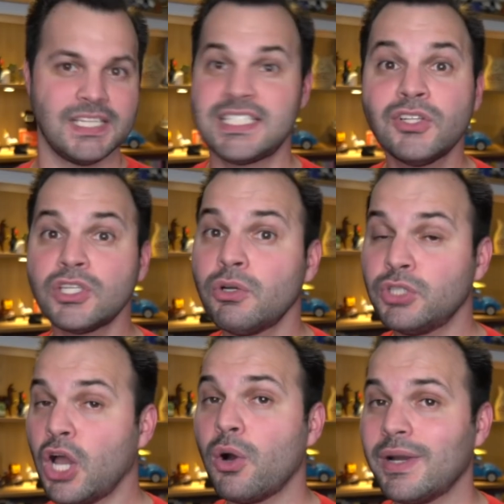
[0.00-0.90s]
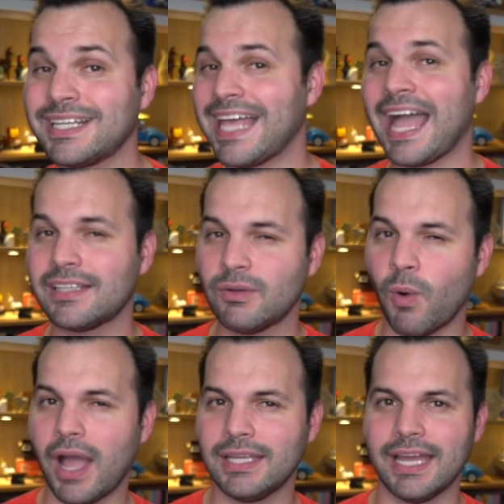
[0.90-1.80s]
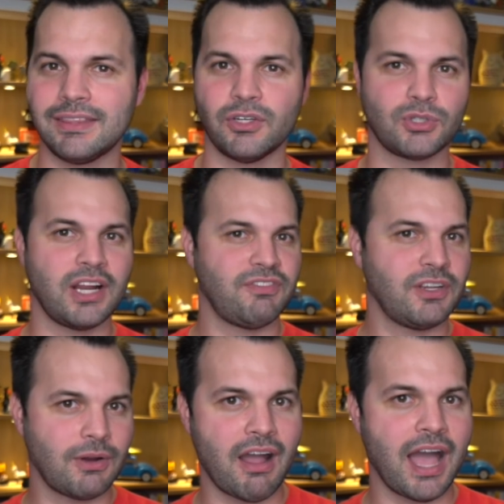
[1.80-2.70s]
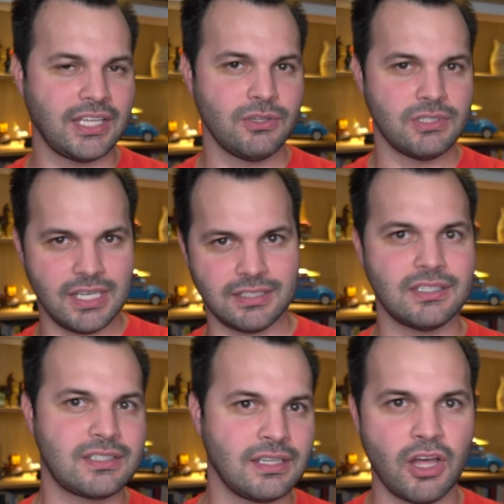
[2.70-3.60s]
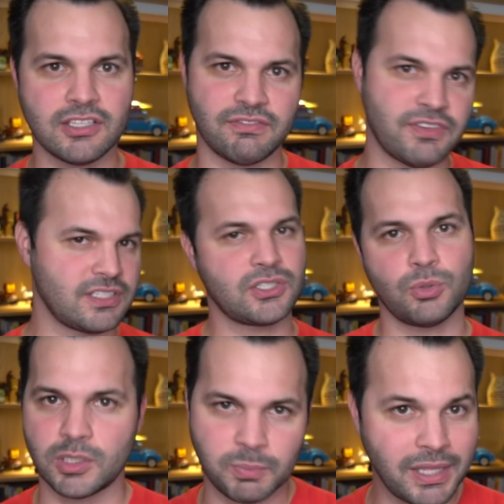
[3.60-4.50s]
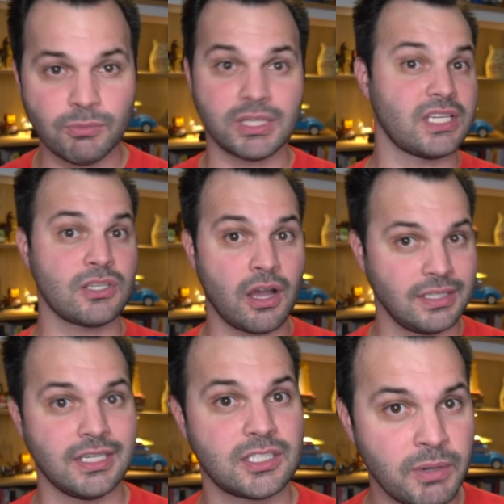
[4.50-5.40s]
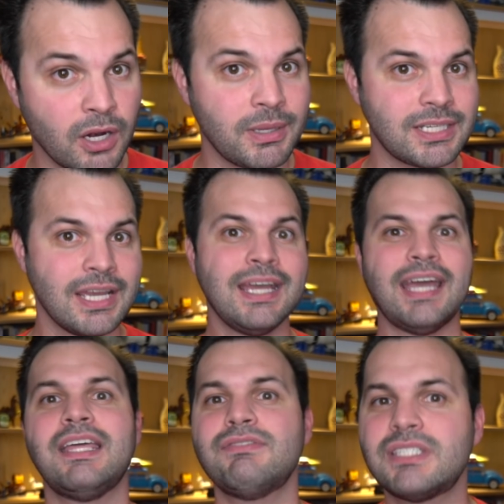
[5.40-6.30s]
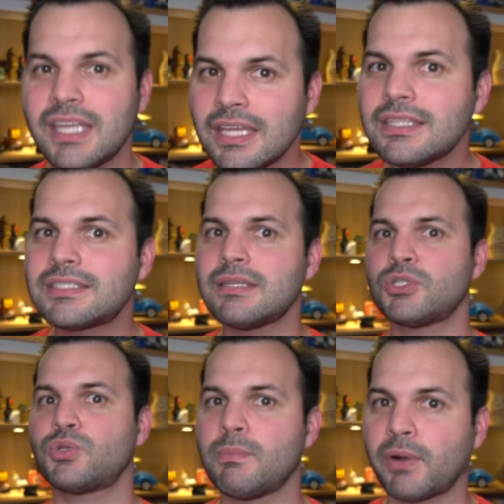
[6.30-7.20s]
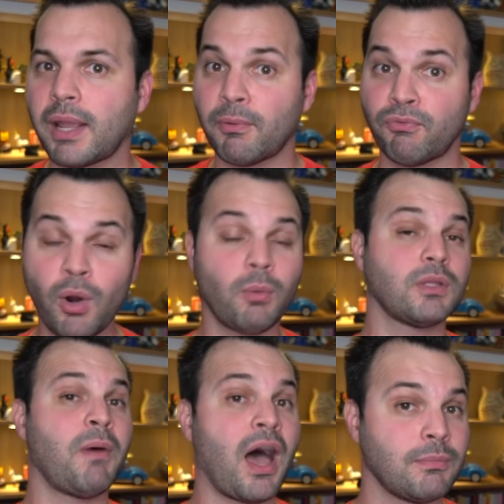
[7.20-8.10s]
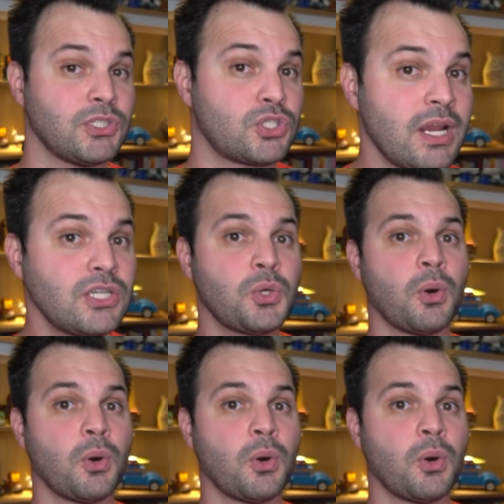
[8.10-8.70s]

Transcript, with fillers: They still don't know exactly why yet. They're trying to figure out how to use the existing laws of physics to explain what they saw in the experiment. And they've seen the symmetry break before with bottom and strange